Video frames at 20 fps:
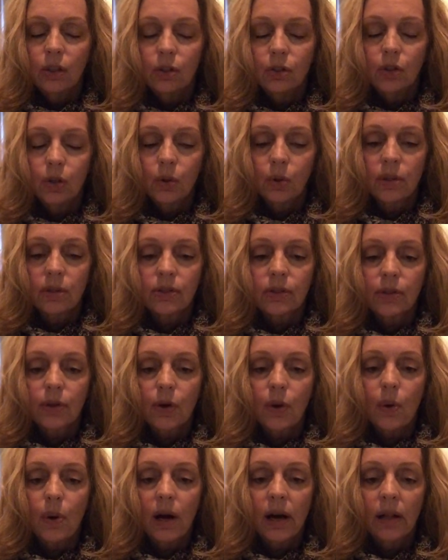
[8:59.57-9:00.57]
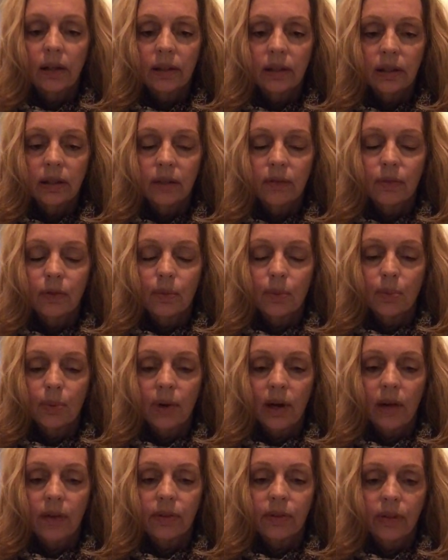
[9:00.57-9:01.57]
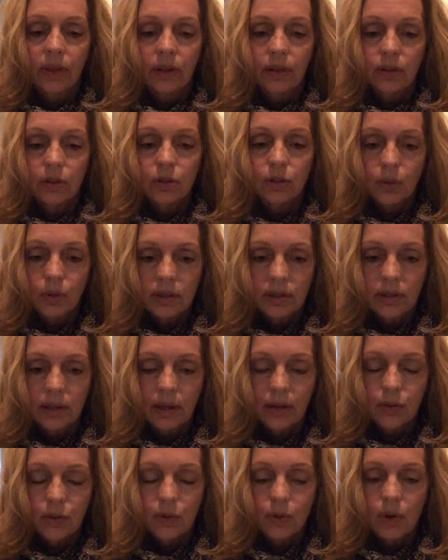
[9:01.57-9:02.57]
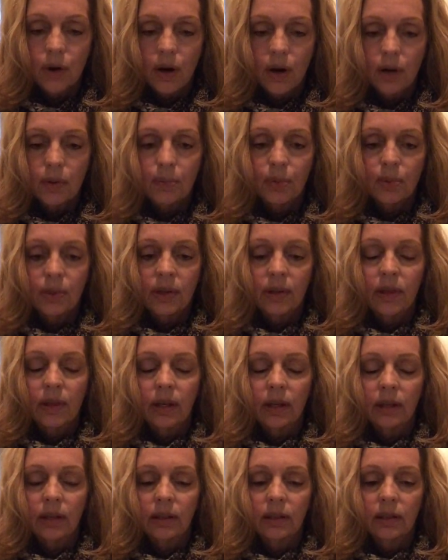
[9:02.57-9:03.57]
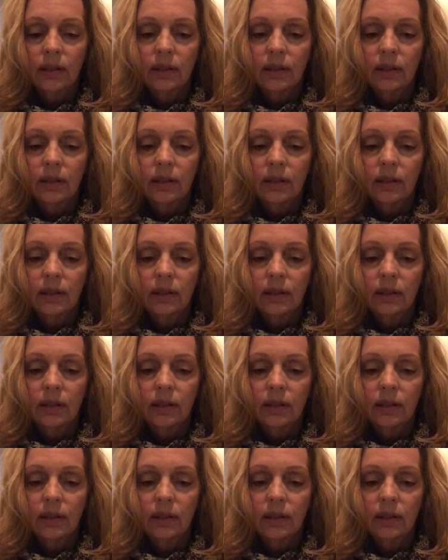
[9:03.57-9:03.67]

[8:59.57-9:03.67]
Notice the quality of the breath. Notice how you are breathing.